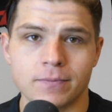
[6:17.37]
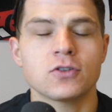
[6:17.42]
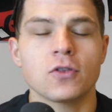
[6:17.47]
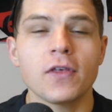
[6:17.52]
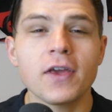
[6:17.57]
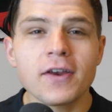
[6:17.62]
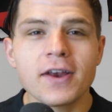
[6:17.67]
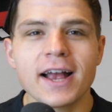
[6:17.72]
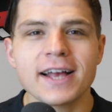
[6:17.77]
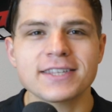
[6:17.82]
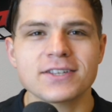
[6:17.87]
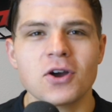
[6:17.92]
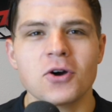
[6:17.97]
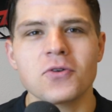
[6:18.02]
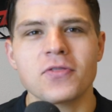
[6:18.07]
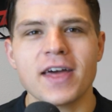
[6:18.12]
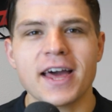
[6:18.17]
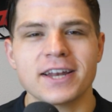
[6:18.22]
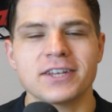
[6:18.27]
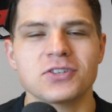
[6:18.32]
So there you guys
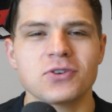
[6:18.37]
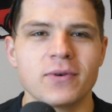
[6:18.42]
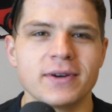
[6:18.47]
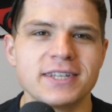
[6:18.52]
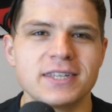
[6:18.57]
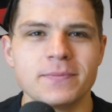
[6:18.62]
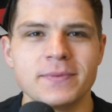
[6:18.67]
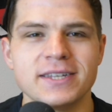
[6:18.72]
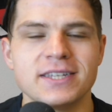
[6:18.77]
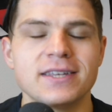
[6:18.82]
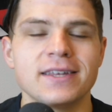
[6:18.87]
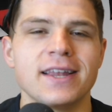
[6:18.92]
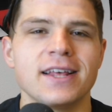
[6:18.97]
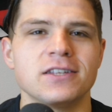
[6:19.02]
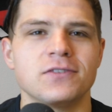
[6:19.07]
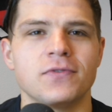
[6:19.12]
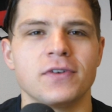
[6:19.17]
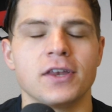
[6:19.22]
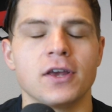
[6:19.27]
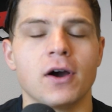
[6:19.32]
go. That is going to be
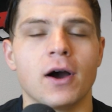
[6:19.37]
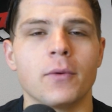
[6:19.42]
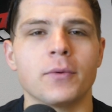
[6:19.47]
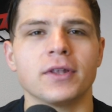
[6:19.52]
today's video.